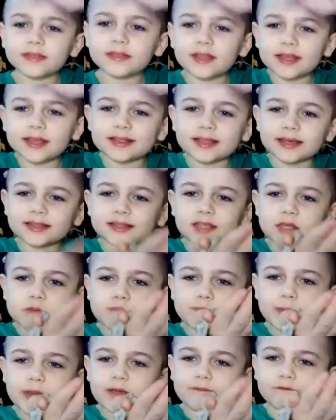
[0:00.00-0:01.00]
It's this
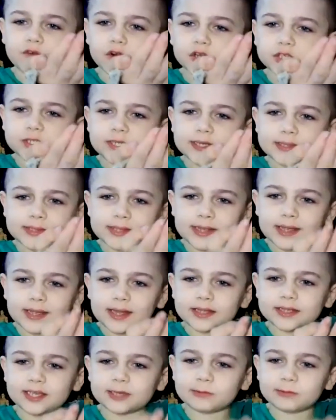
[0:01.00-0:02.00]
big for a cheese thing, and
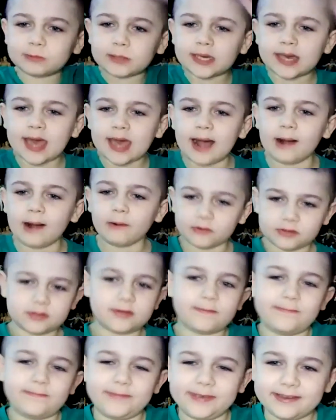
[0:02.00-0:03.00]
it takes me hours
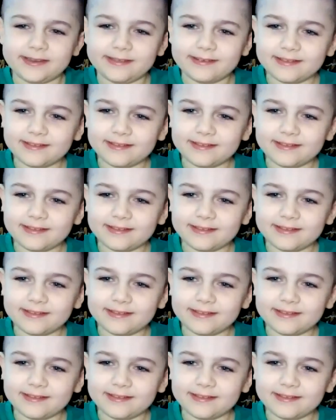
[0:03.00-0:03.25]
to beat it.